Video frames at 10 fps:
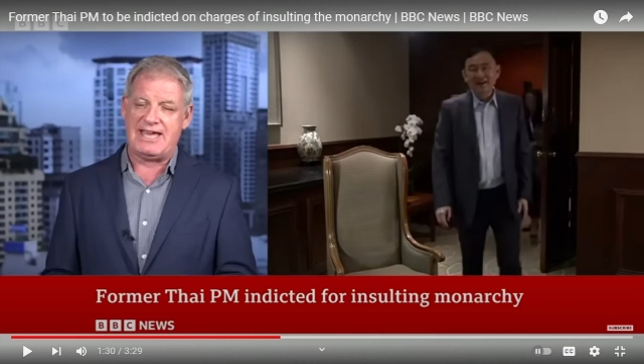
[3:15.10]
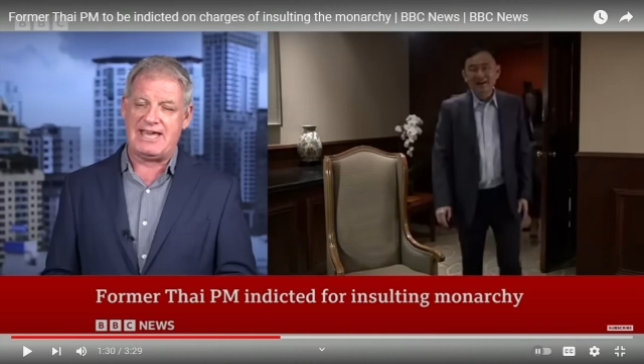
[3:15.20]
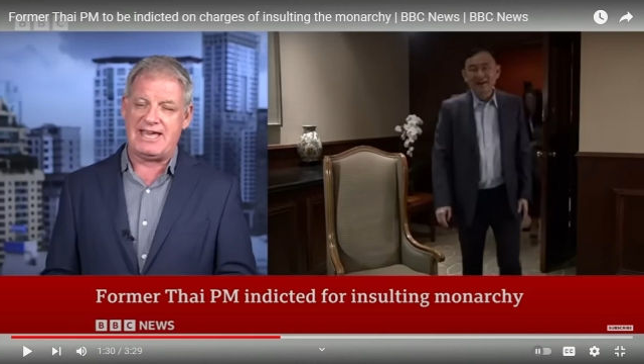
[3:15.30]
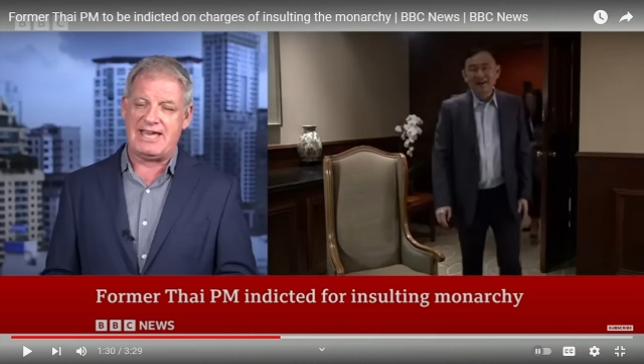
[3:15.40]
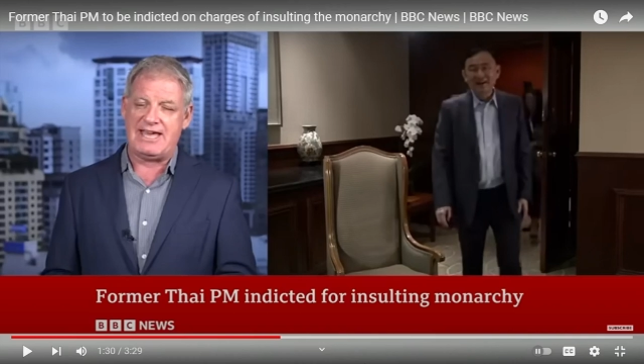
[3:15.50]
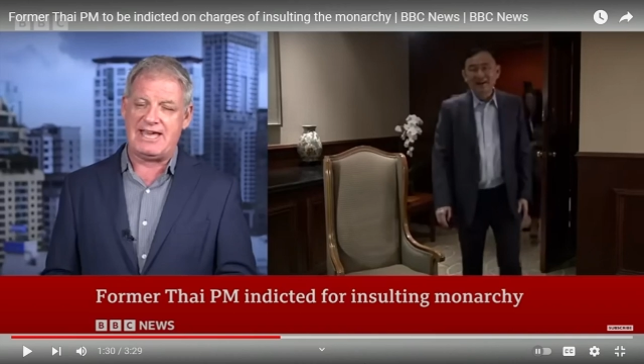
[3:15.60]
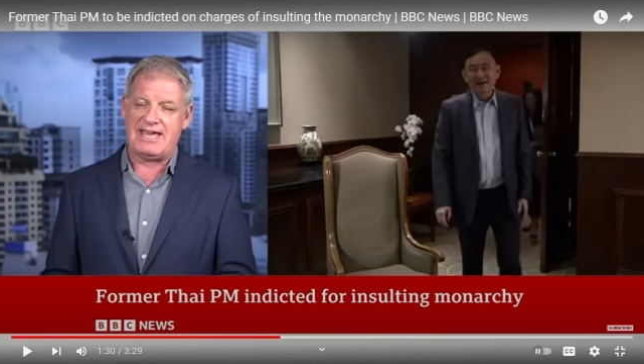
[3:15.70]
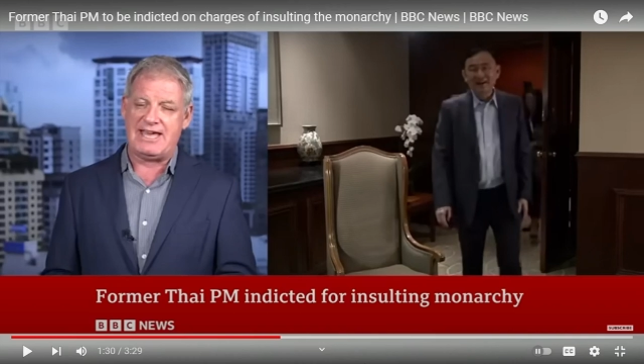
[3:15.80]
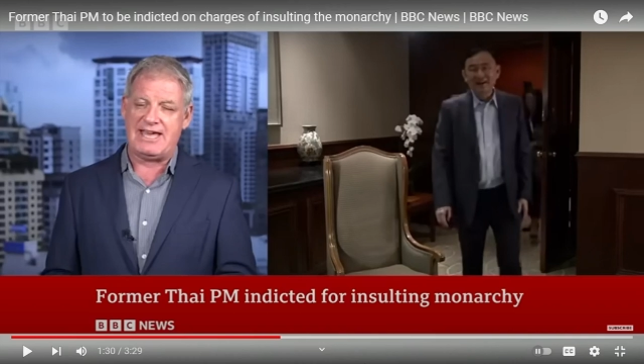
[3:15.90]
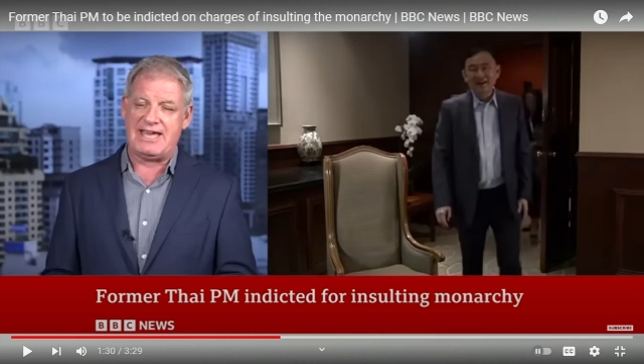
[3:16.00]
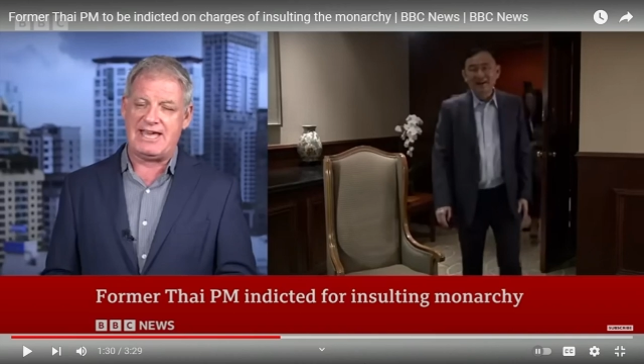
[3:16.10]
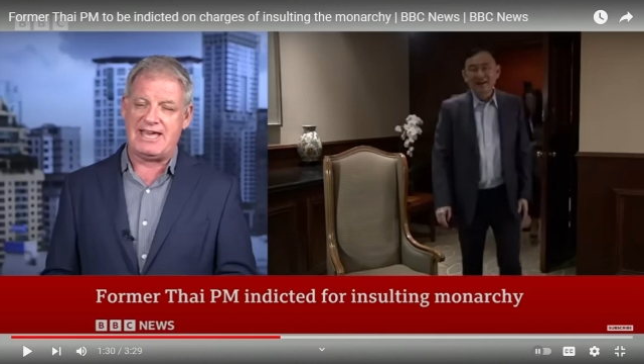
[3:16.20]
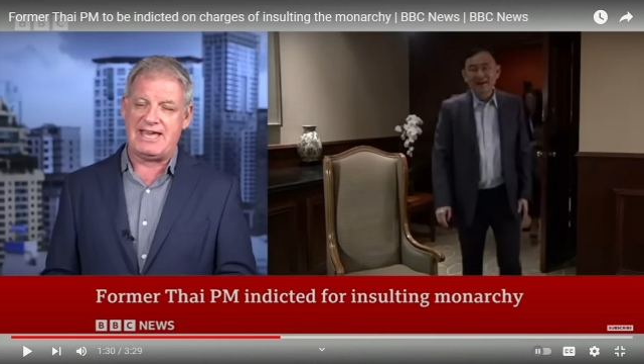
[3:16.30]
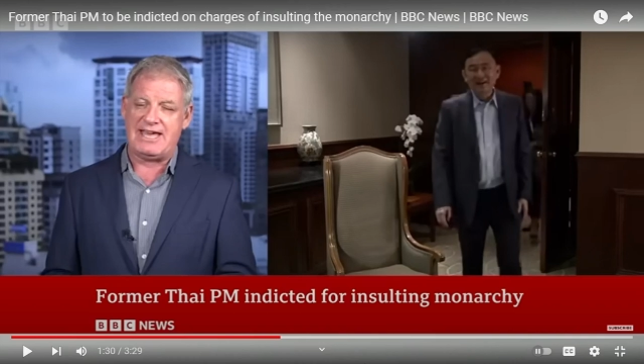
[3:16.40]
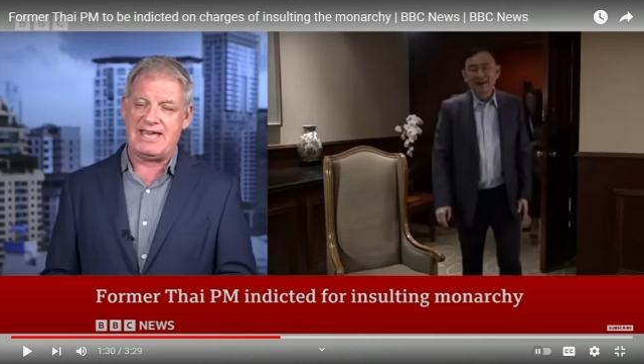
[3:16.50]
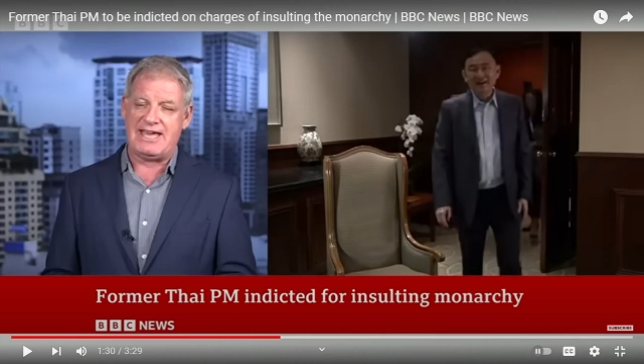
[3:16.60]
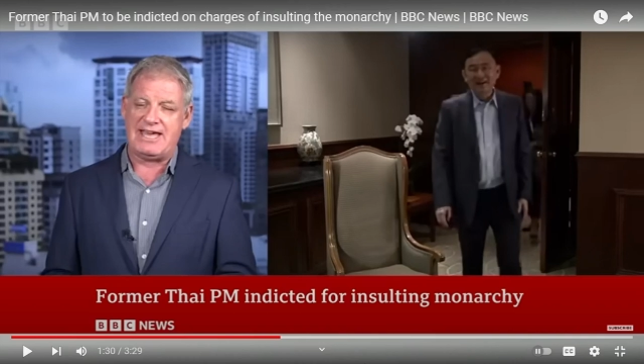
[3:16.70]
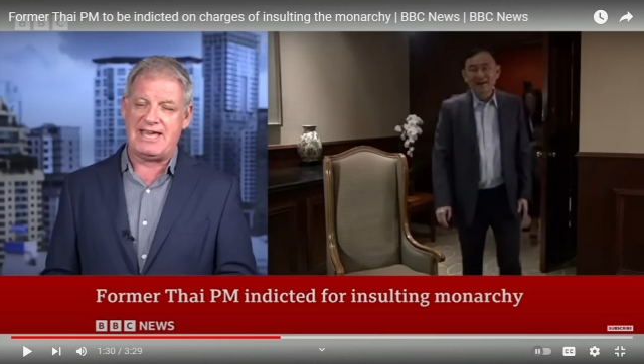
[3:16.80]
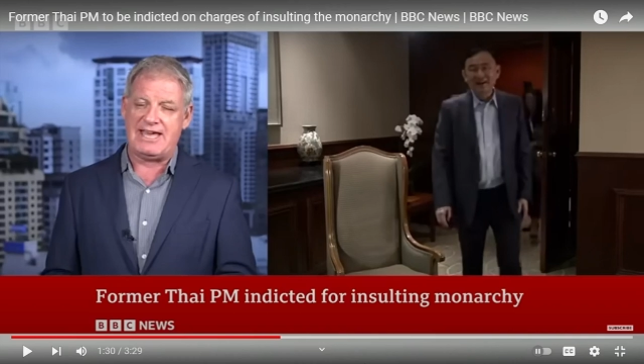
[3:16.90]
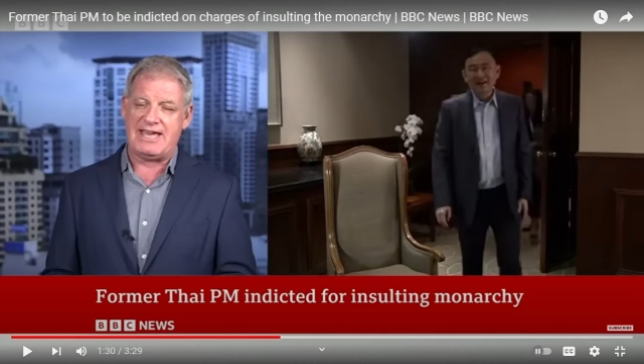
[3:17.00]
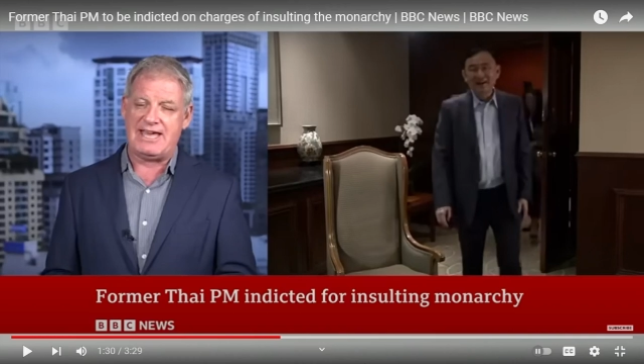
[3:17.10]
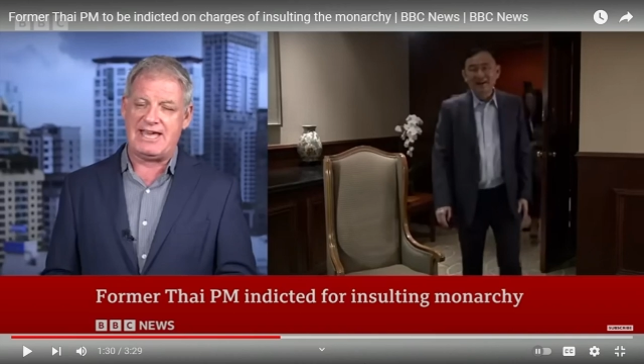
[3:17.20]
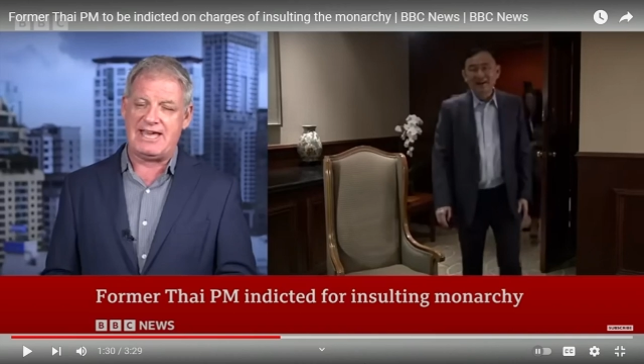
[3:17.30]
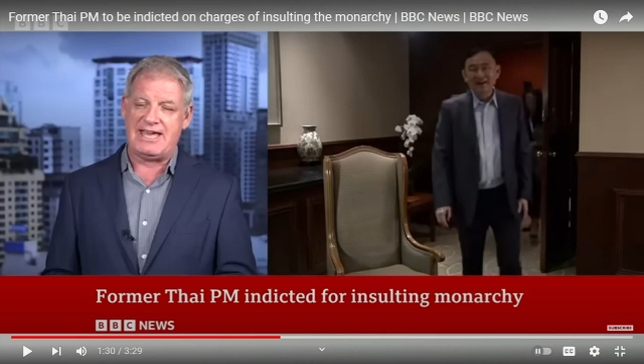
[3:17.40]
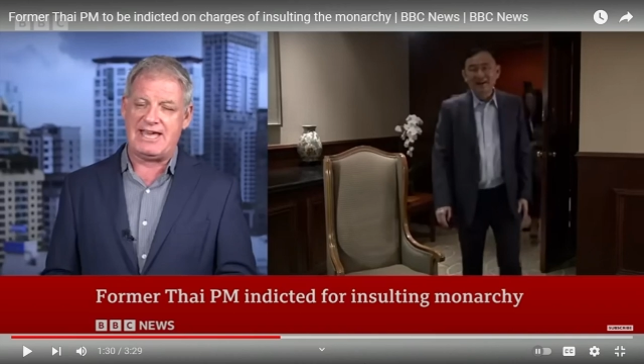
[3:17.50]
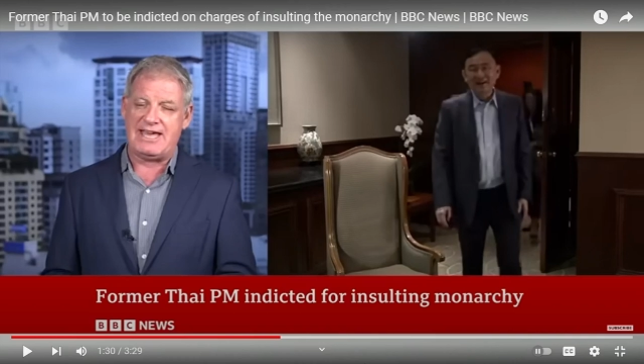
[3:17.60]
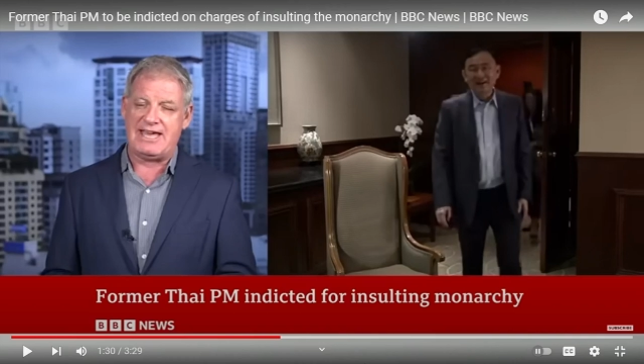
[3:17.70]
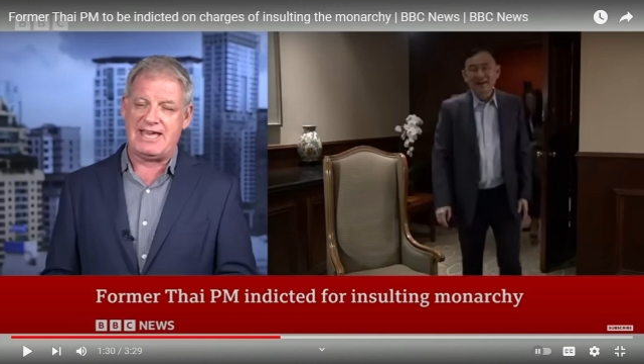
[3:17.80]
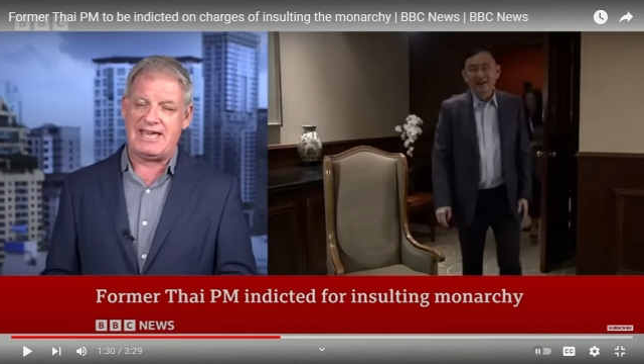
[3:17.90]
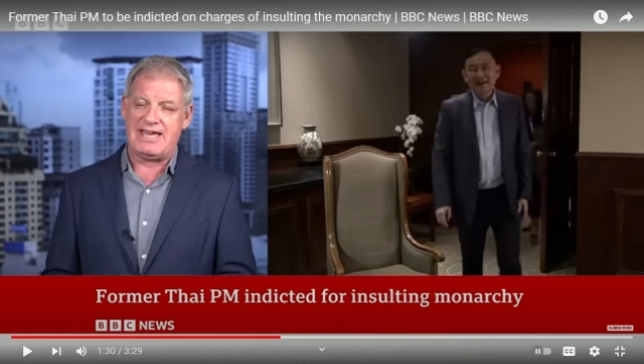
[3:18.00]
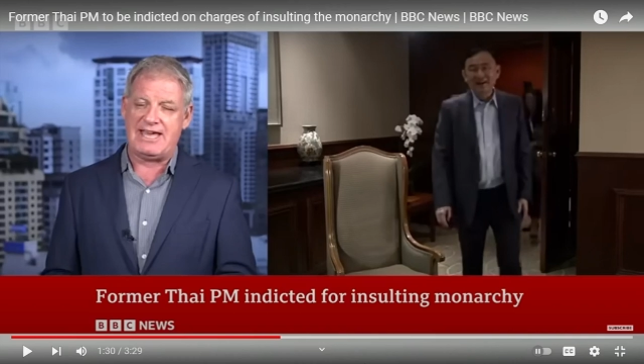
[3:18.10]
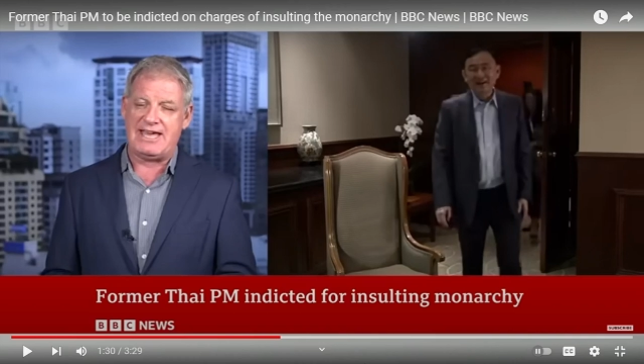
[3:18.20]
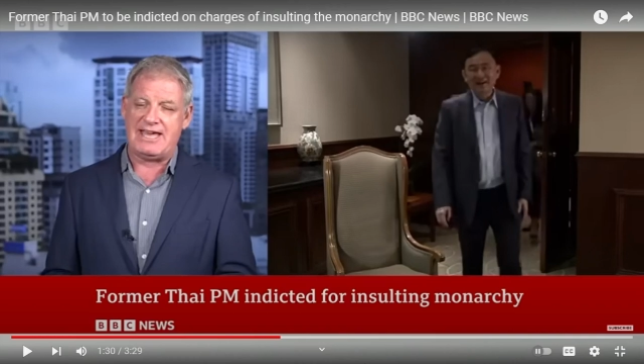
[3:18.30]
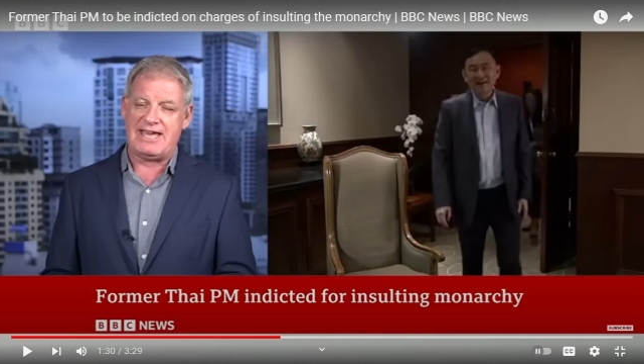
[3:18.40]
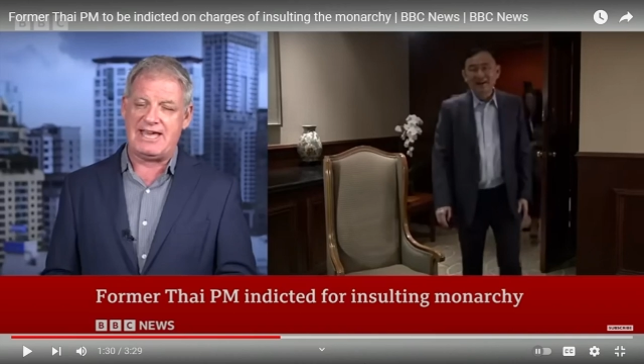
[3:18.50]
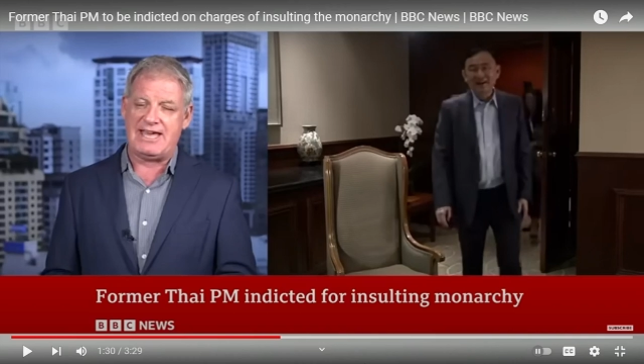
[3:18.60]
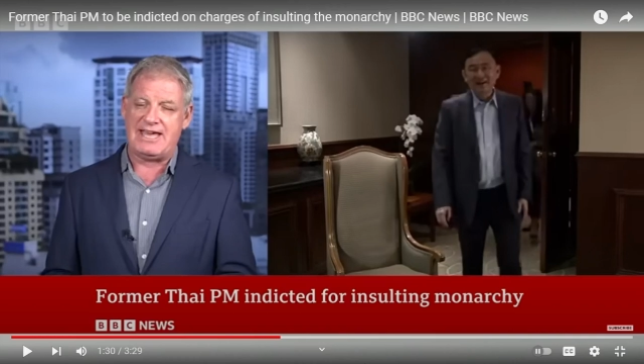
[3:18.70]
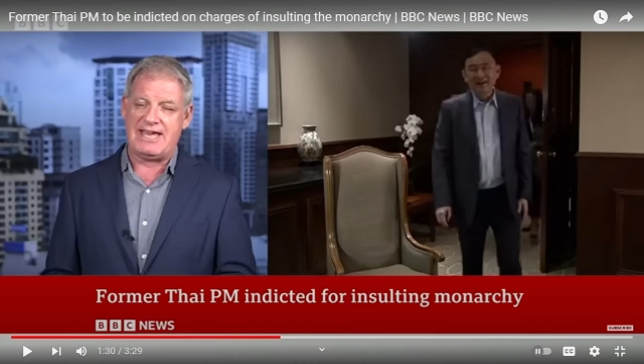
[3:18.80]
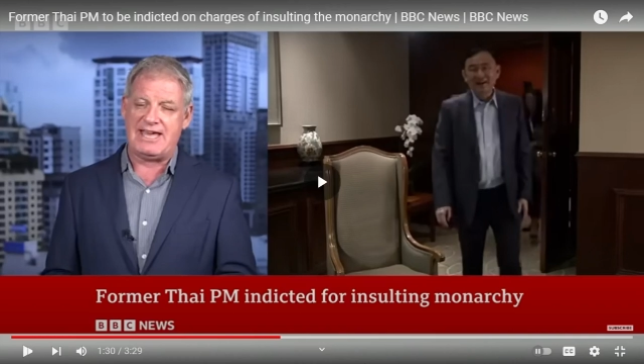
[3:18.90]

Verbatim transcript: needs to be an actual democratic government in Thailand.